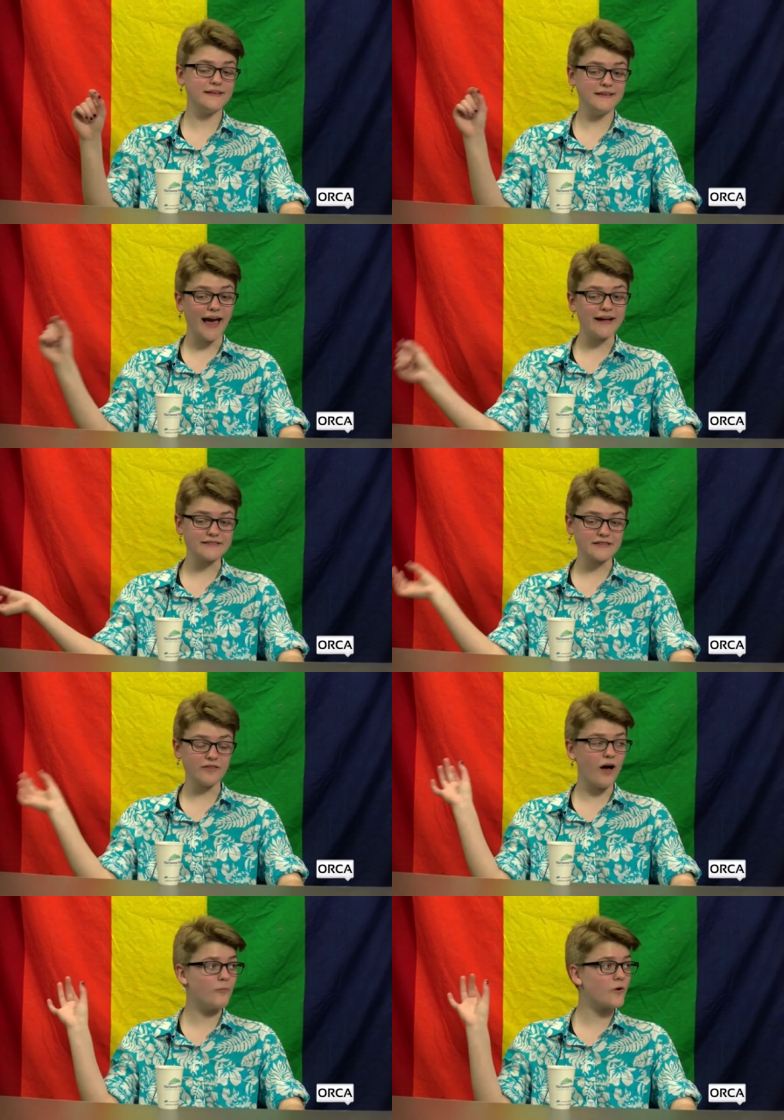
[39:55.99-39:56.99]
yeah, it's a
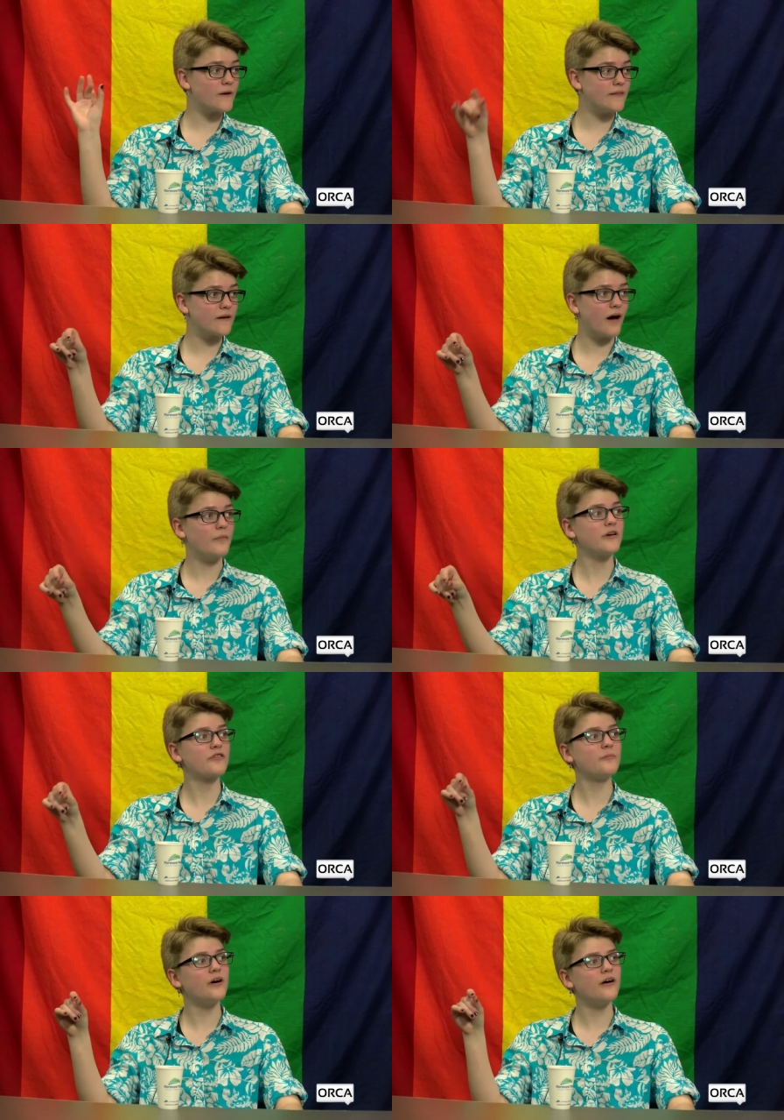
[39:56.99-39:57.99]
lot more in the comics,
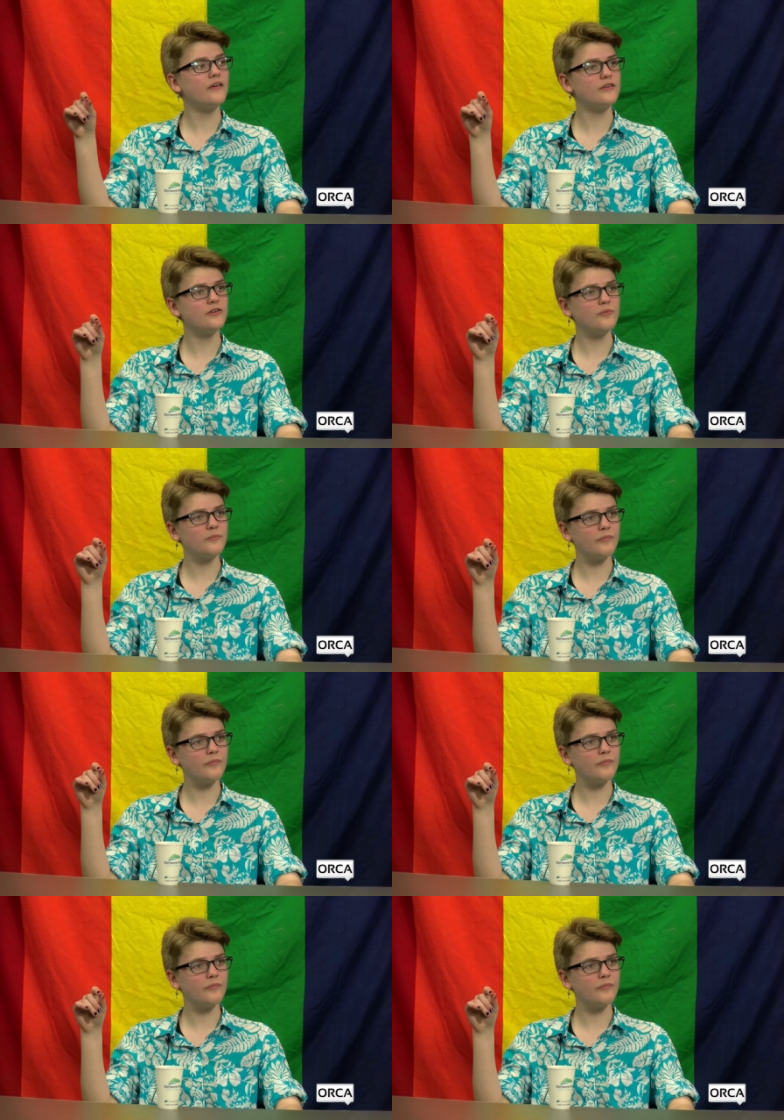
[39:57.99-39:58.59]
but you